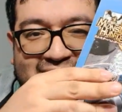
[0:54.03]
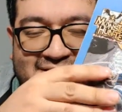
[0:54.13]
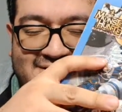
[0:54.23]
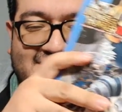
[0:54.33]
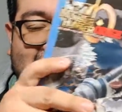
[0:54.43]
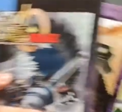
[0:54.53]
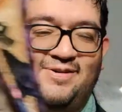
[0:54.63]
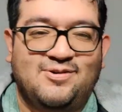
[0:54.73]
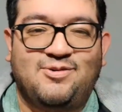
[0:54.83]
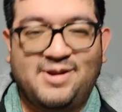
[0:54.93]
These things
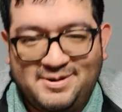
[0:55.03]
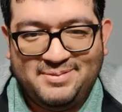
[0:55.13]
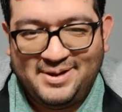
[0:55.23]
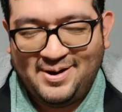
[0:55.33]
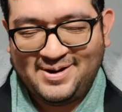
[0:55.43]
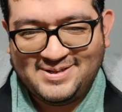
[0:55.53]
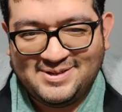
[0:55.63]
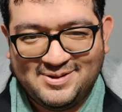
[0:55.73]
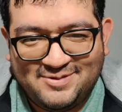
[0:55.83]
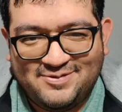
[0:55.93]
are incredibly hard
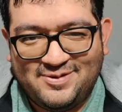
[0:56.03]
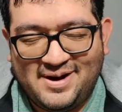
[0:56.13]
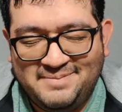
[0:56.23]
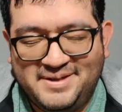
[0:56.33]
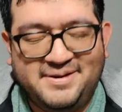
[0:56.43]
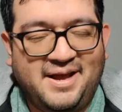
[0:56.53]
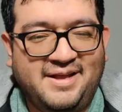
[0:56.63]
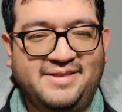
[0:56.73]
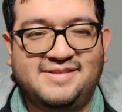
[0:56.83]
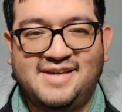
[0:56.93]
to look for. I mean,
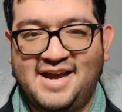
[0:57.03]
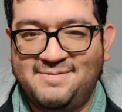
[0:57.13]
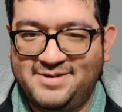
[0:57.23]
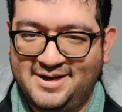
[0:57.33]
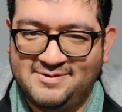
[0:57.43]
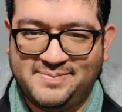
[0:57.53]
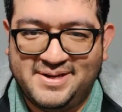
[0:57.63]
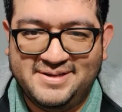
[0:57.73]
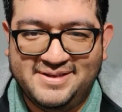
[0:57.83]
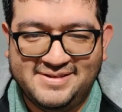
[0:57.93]
at the time when I was
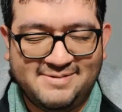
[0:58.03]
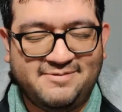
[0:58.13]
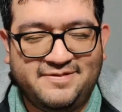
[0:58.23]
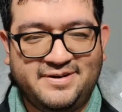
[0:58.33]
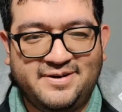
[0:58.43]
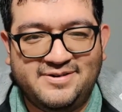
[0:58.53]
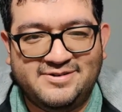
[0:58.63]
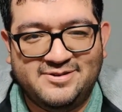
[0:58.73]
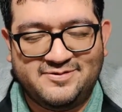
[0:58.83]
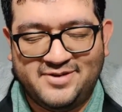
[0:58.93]
buying these, they were very hard
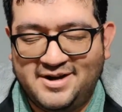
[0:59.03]
to look for.